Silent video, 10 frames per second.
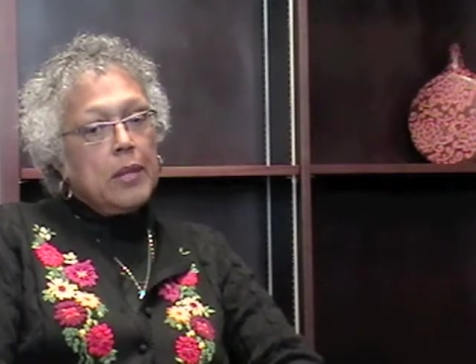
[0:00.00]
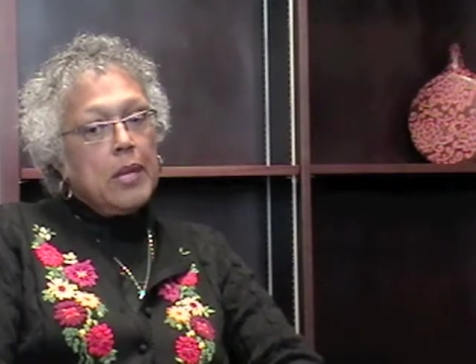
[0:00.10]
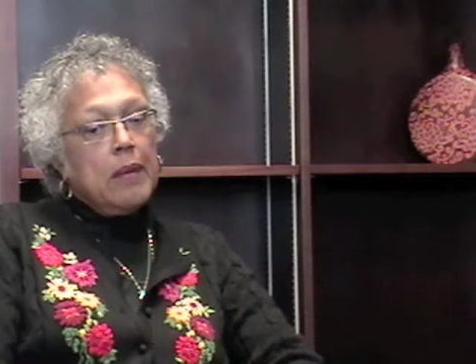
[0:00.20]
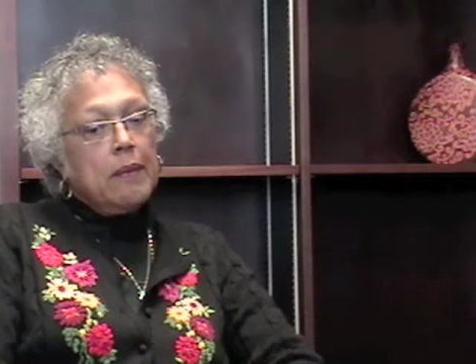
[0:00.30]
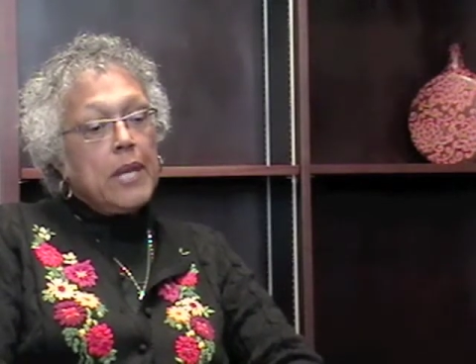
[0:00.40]

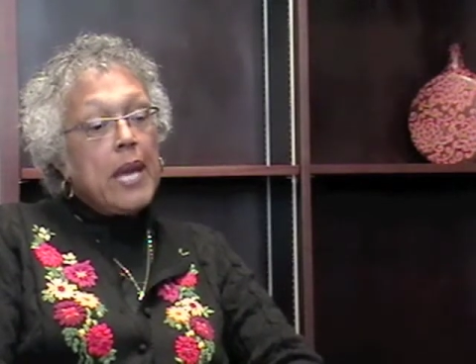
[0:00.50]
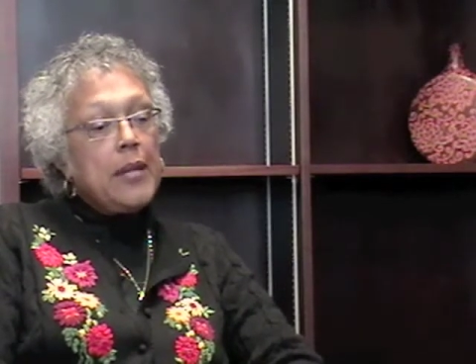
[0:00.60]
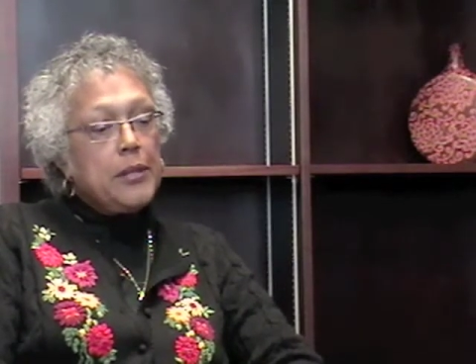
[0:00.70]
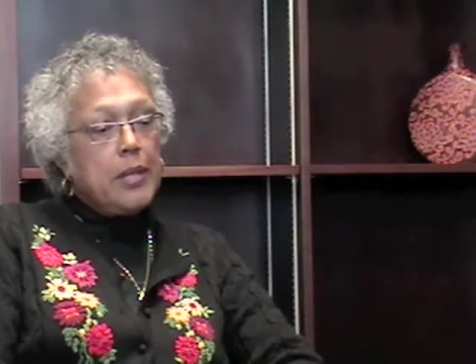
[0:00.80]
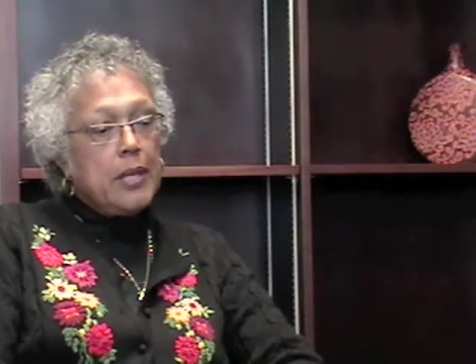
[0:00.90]

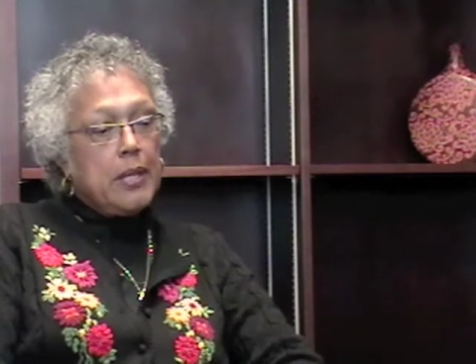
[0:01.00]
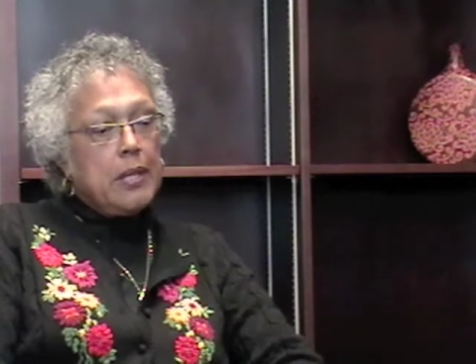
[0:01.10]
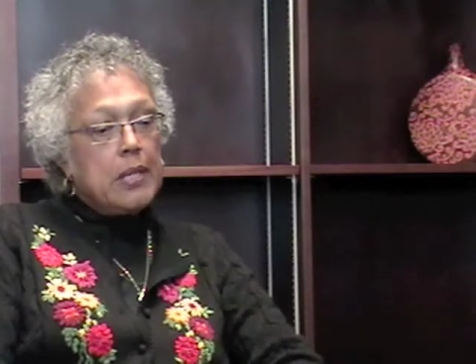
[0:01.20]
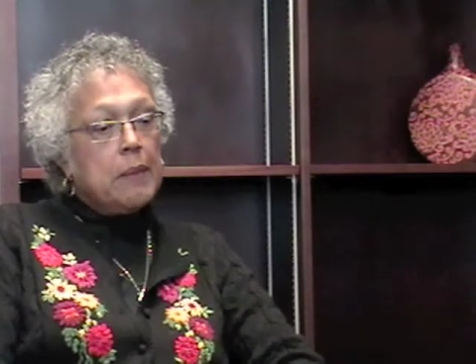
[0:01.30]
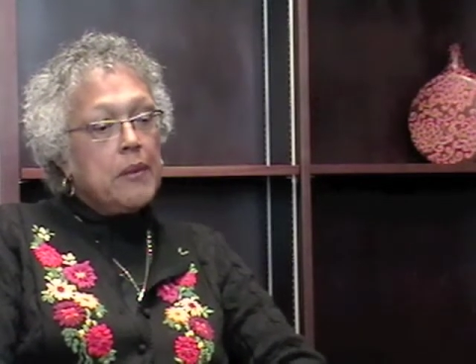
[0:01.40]
engaged in
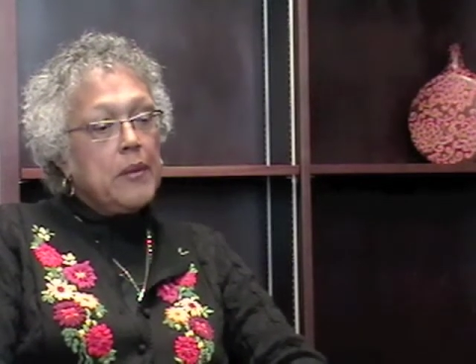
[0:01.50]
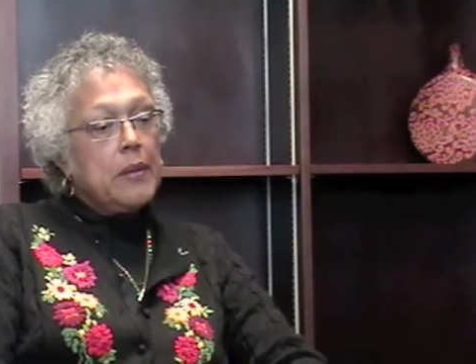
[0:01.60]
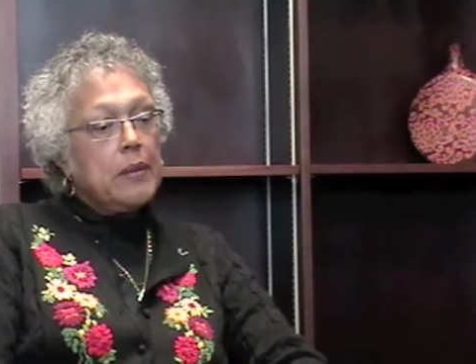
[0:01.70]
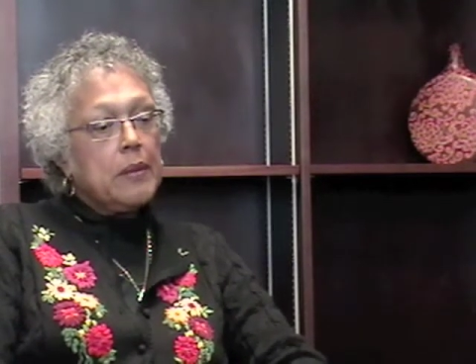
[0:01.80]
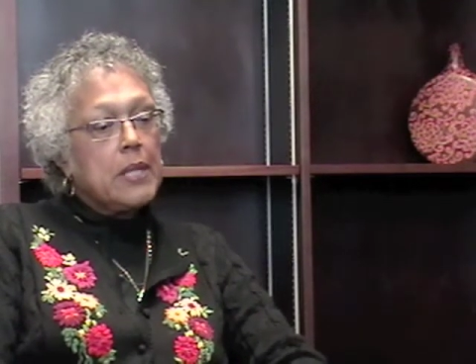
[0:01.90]
some of the
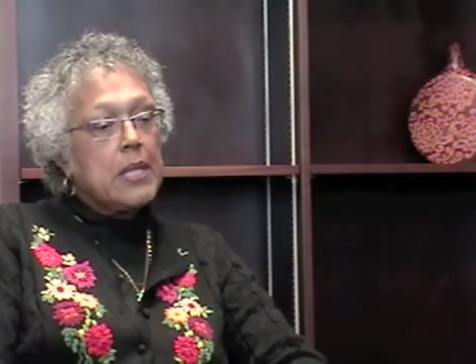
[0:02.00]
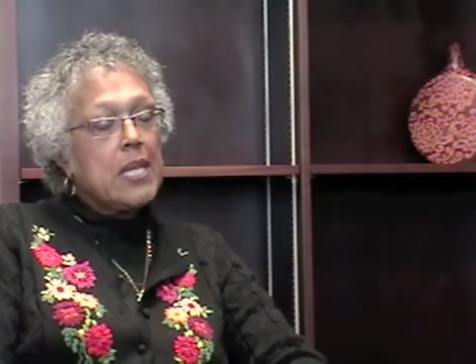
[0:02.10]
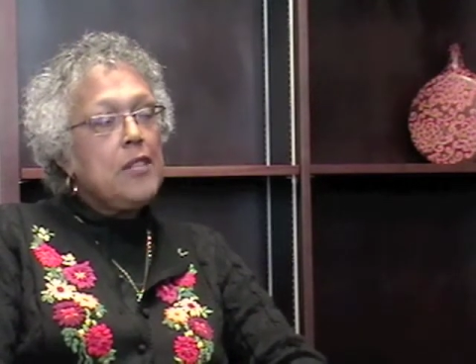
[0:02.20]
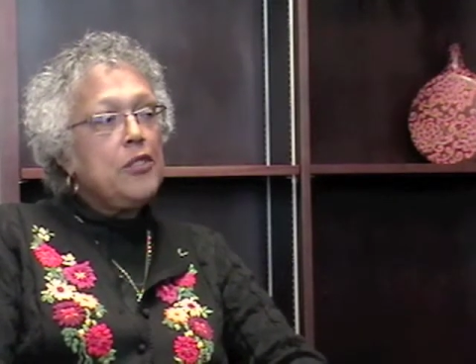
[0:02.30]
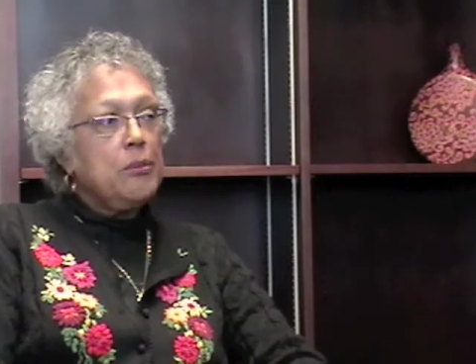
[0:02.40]

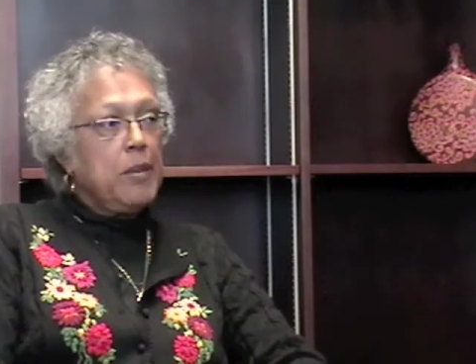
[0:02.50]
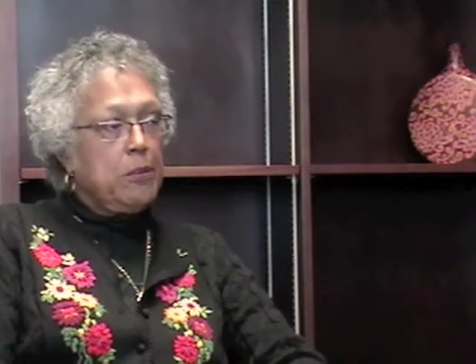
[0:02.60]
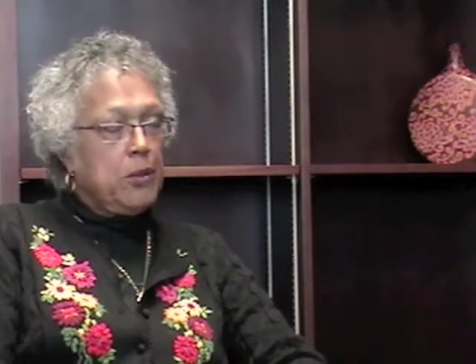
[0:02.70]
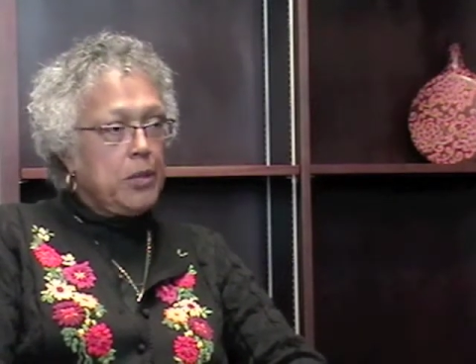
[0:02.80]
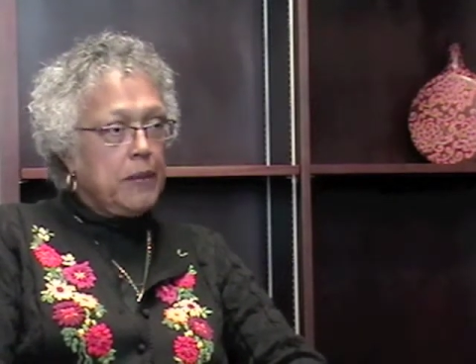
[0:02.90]
senior
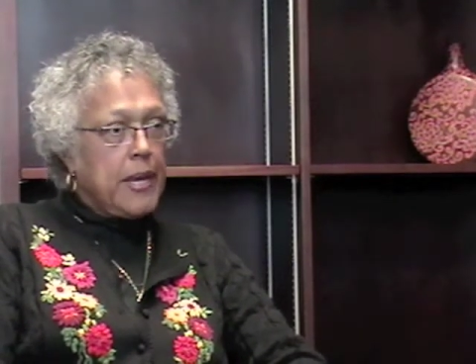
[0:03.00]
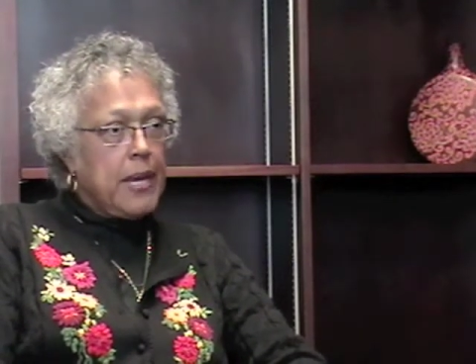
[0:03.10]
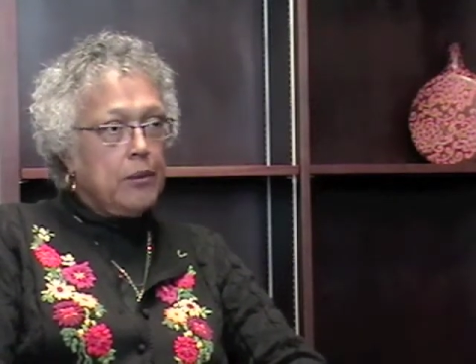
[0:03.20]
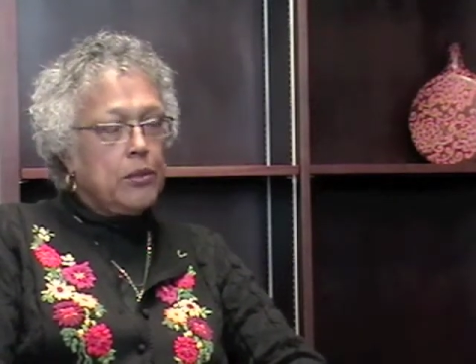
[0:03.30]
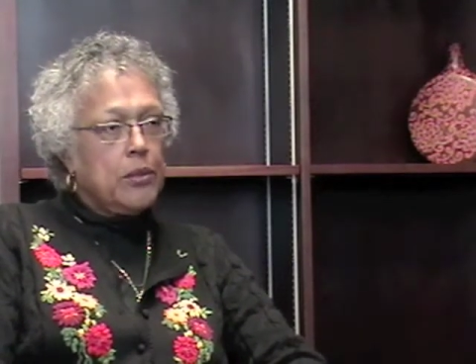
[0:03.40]
members of
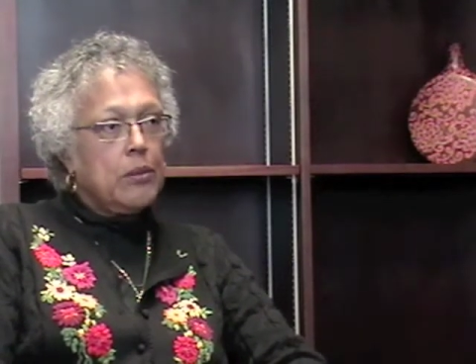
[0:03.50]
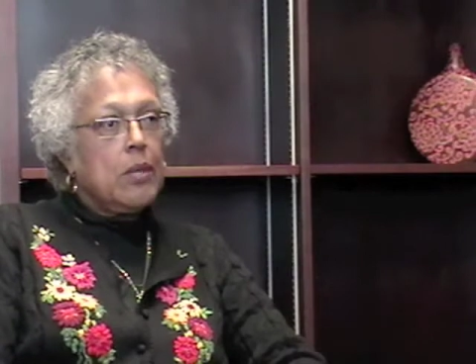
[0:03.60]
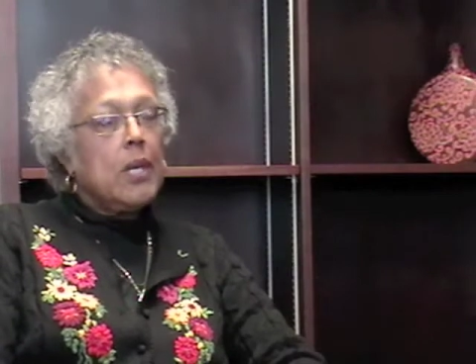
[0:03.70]
council